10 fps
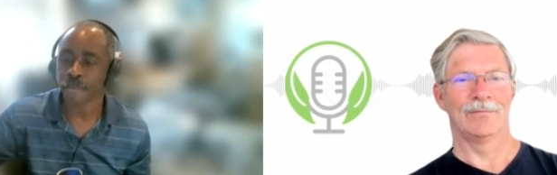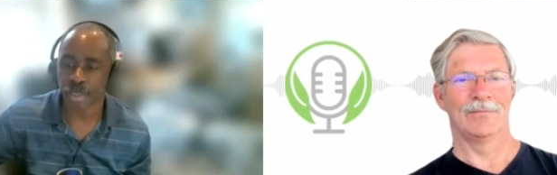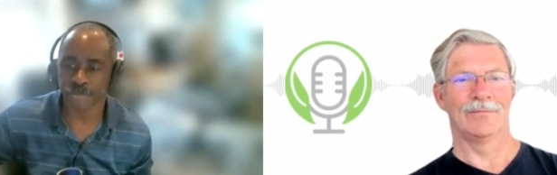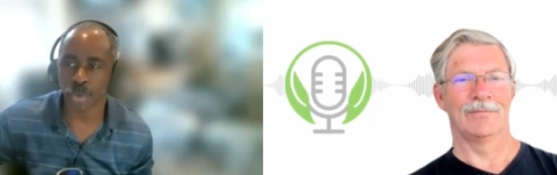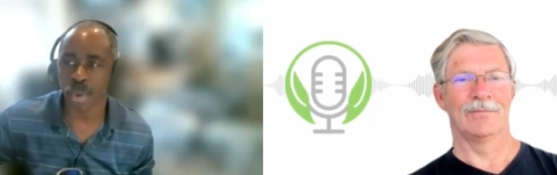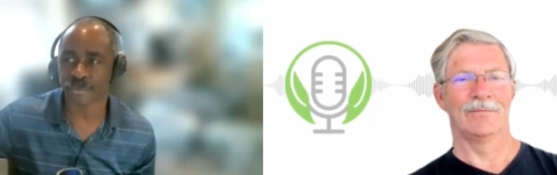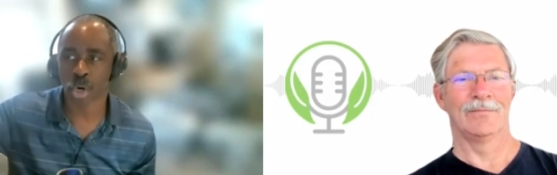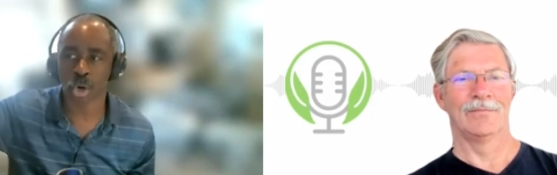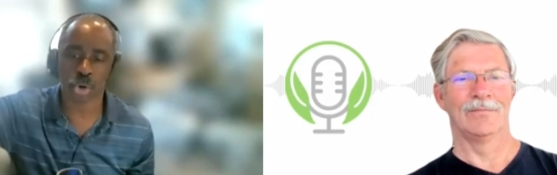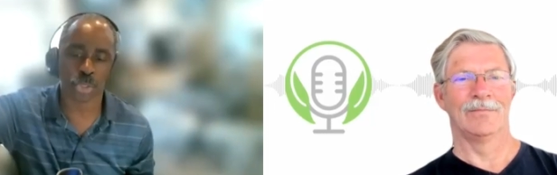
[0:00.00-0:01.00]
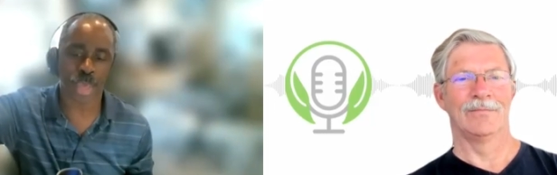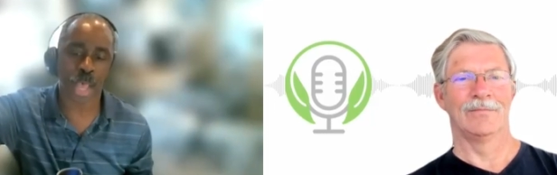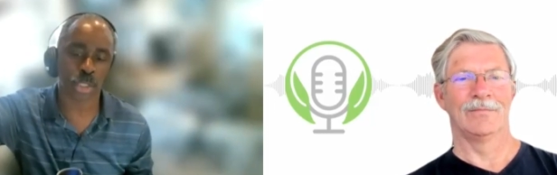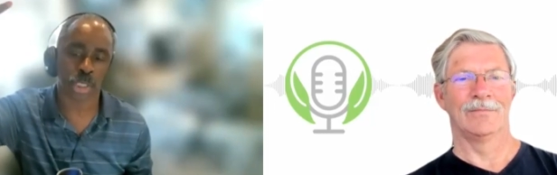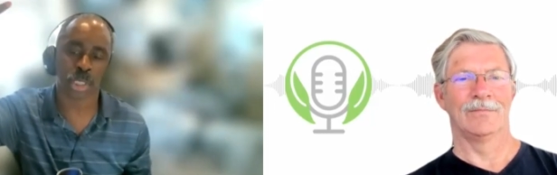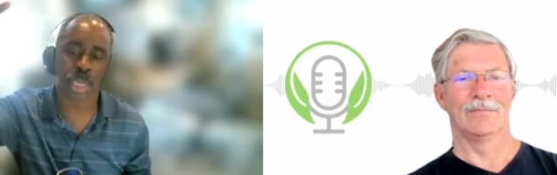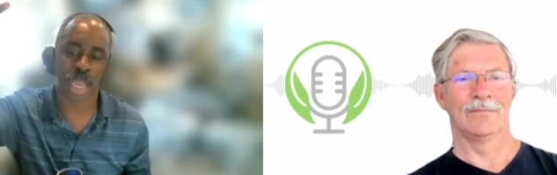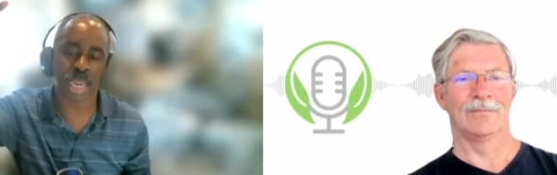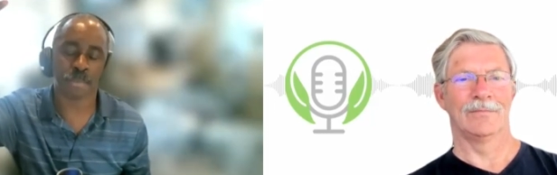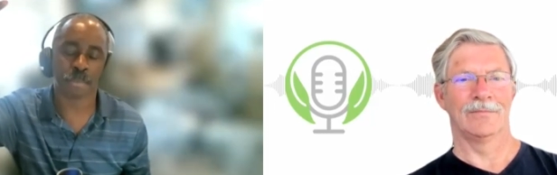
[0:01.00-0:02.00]
Speaker 1: If you have a hundred thousand
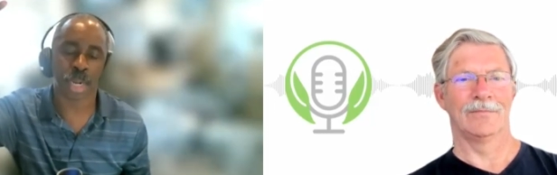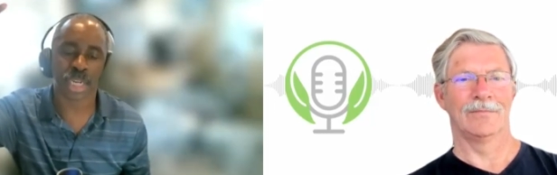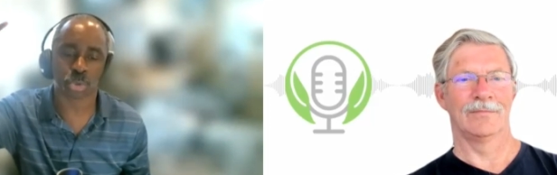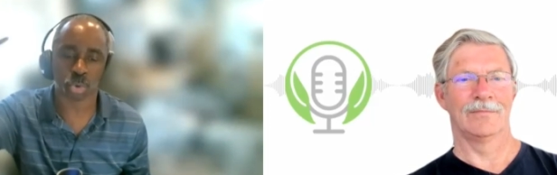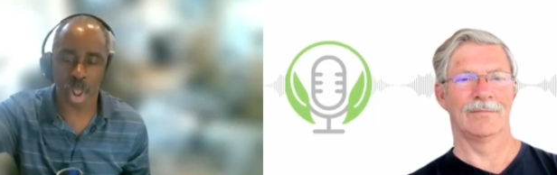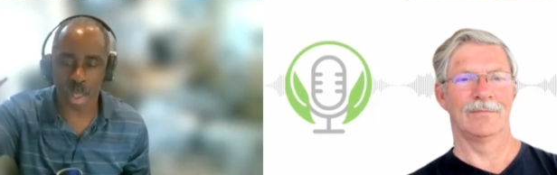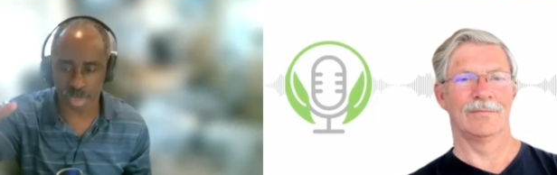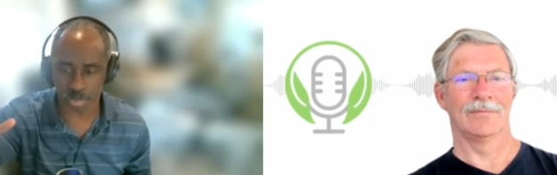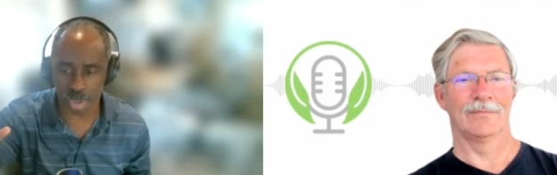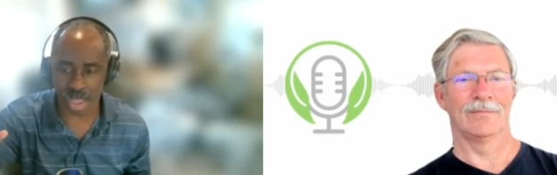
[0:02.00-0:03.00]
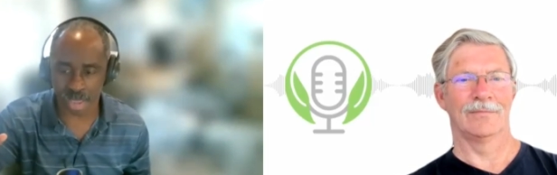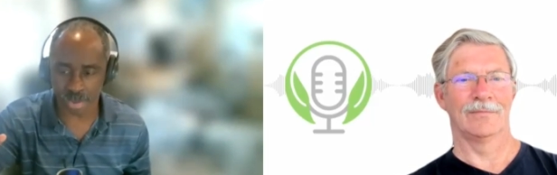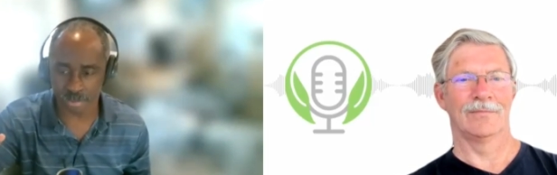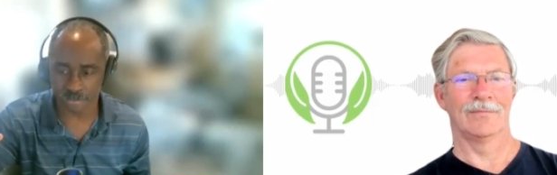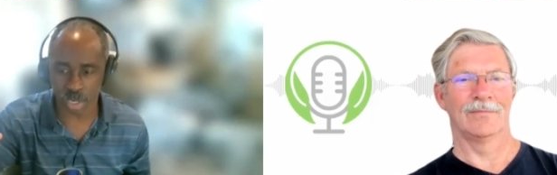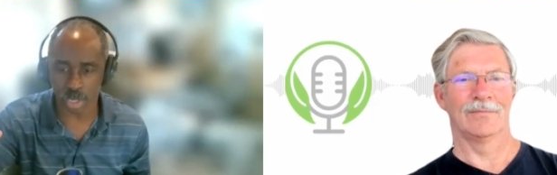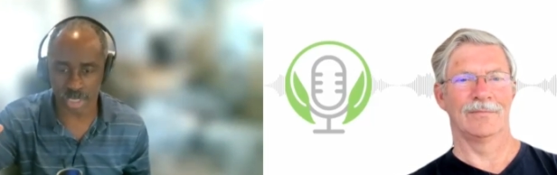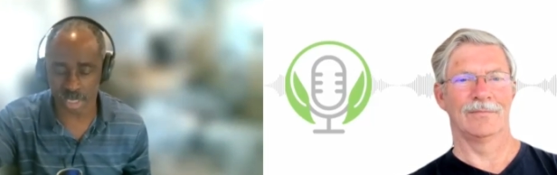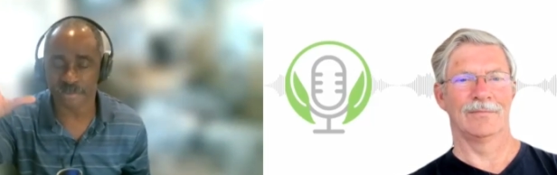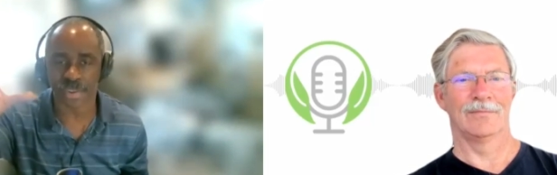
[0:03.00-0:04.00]
and the money drops by, you know,
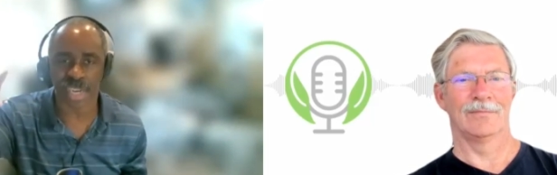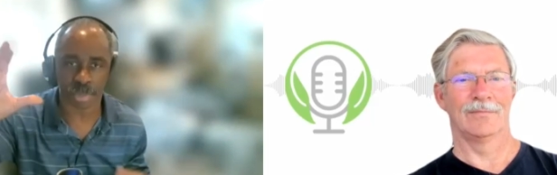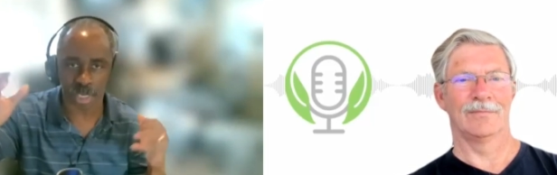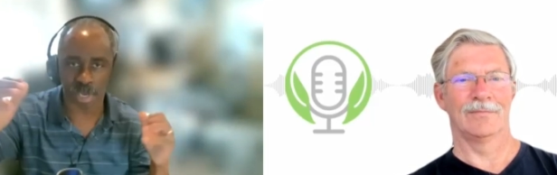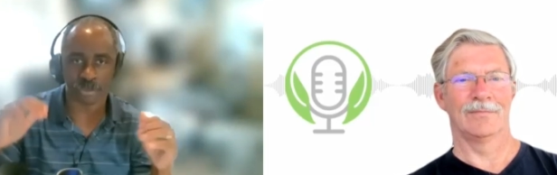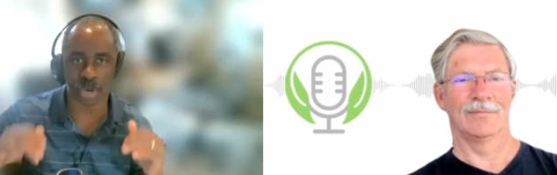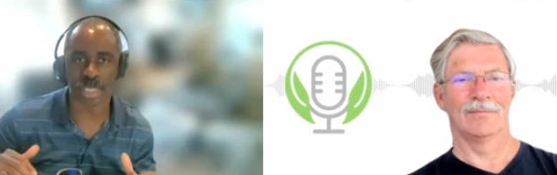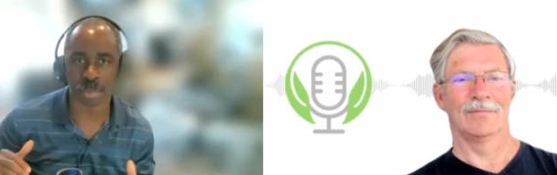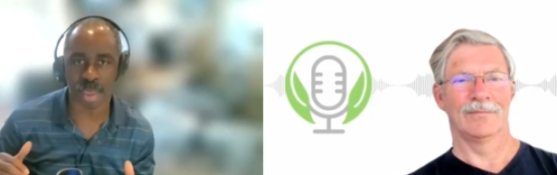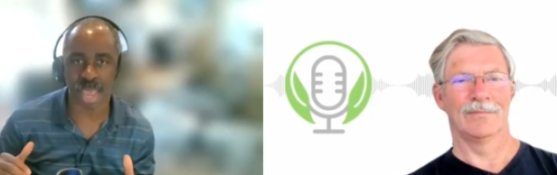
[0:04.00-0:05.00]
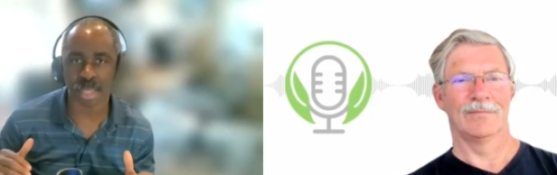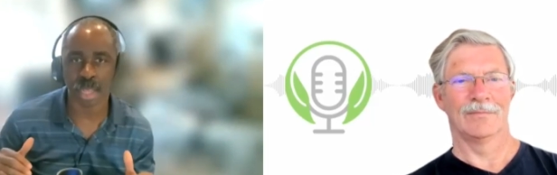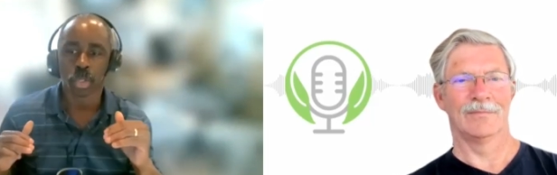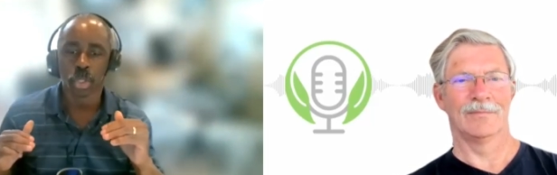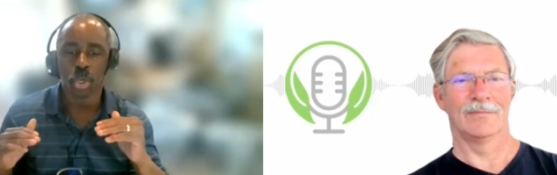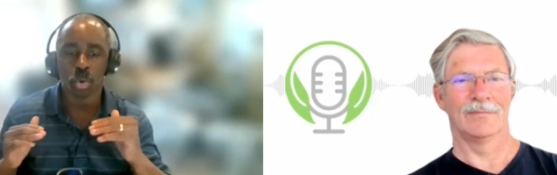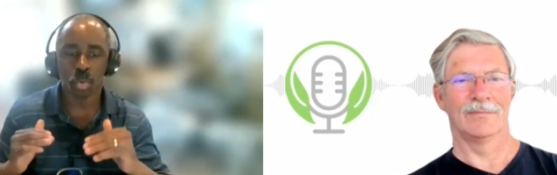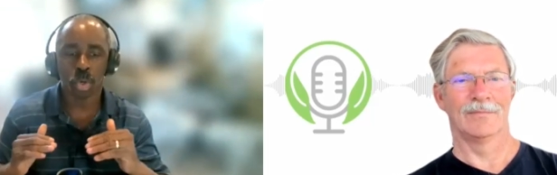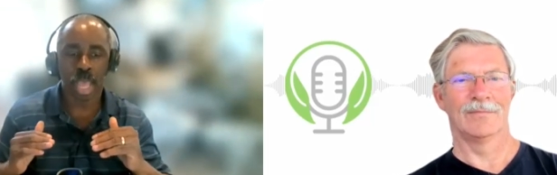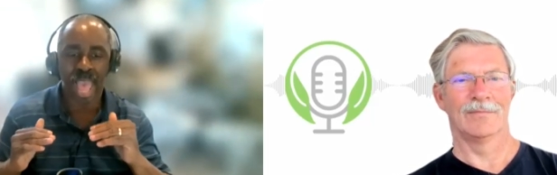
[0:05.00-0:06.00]
let's say fifty percent for easy math, you